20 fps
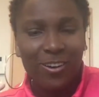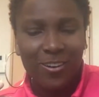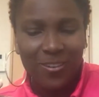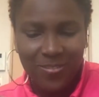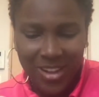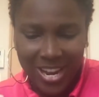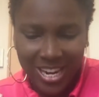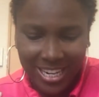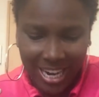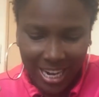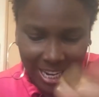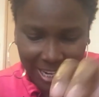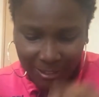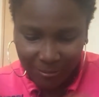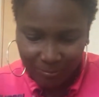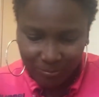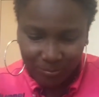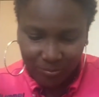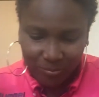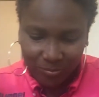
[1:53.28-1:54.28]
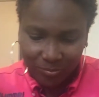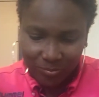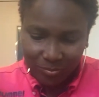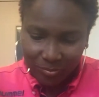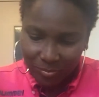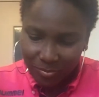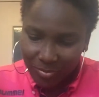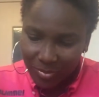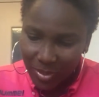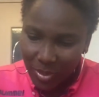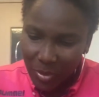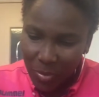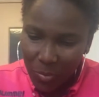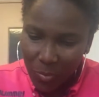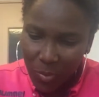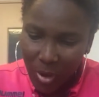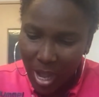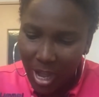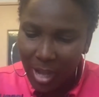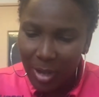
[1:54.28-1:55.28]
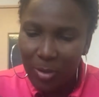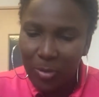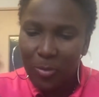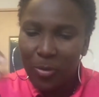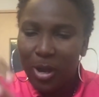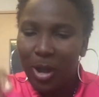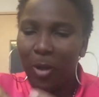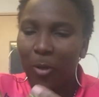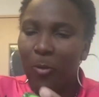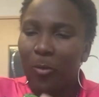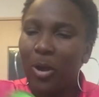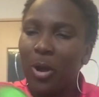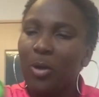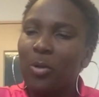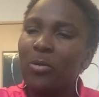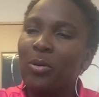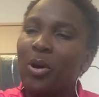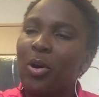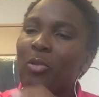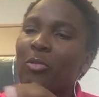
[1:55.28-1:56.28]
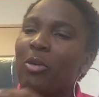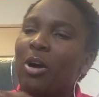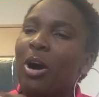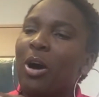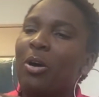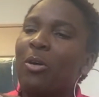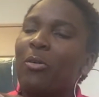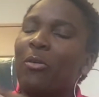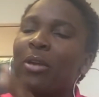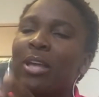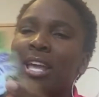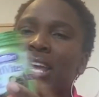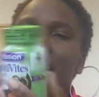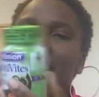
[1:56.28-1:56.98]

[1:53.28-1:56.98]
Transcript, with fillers: Oh my god. Wow, wow, wow, wow, wow.